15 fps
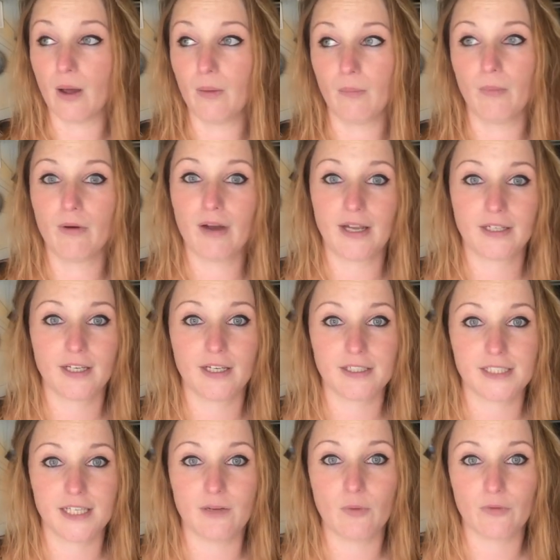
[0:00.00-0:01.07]

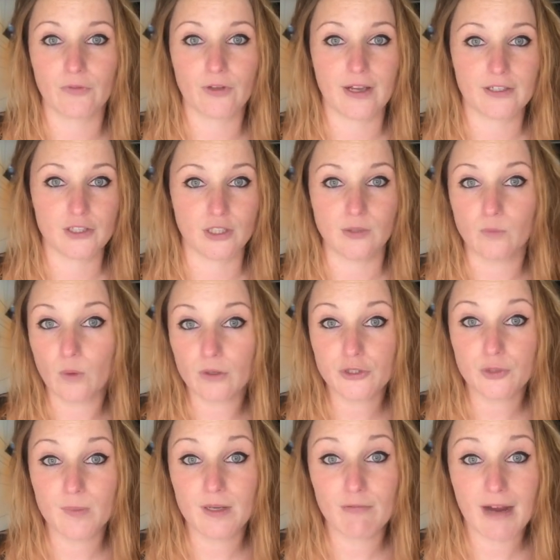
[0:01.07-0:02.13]
miraculously want to actually watch
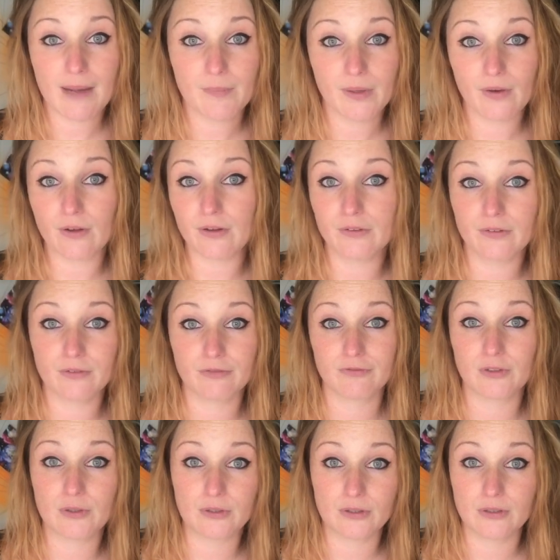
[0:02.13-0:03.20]
me ramble on
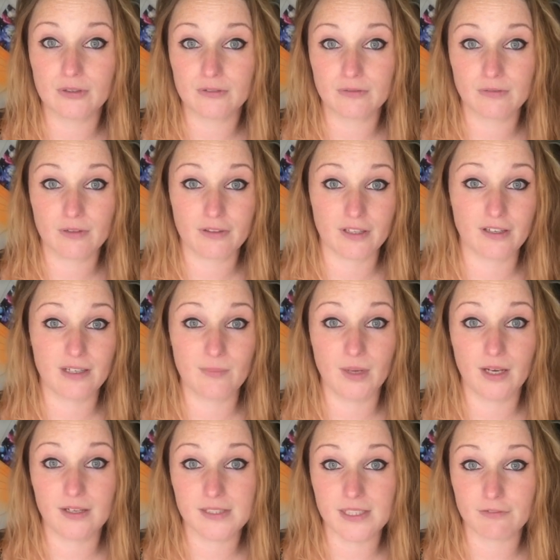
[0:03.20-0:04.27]
for 30
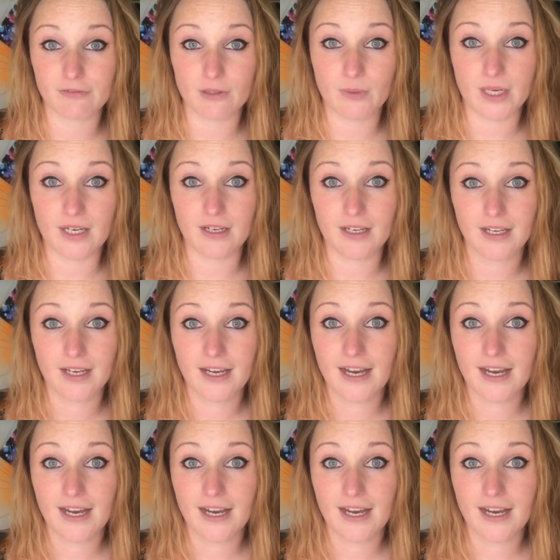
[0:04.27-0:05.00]
minutes every week.